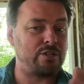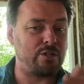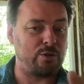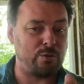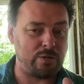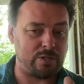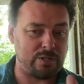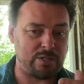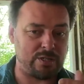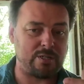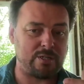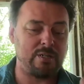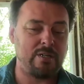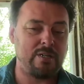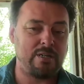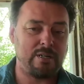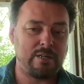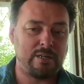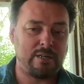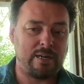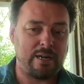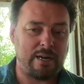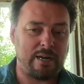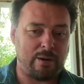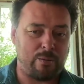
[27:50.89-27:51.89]
So
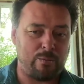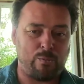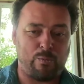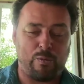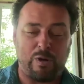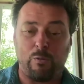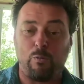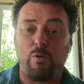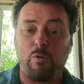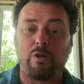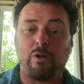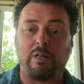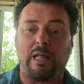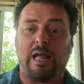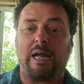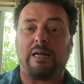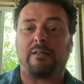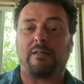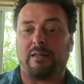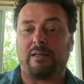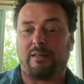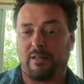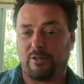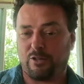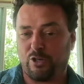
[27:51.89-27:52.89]
we will
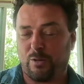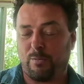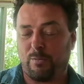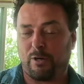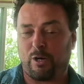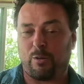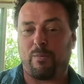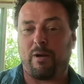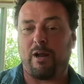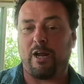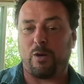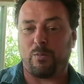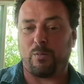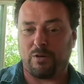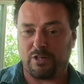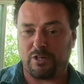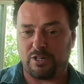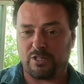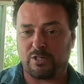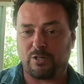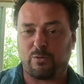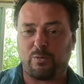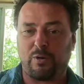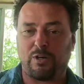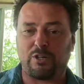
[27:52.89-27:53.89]
act like the soil microbiome. It's
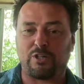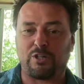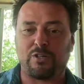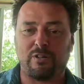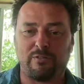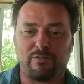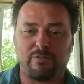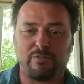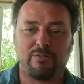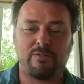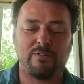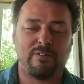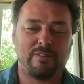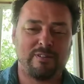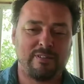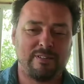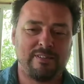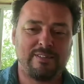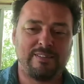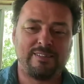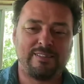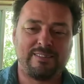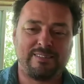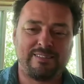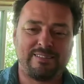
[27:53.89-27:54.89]
just a question of
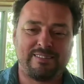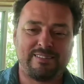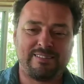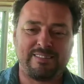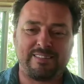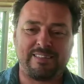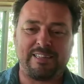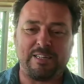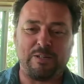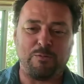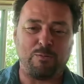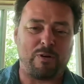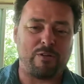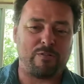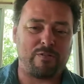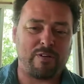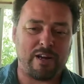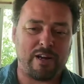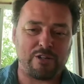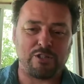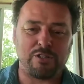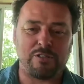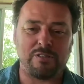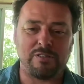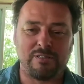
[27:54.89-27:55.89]
in what
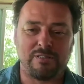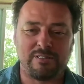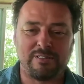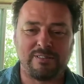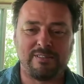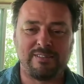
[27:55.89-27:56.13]
fashion.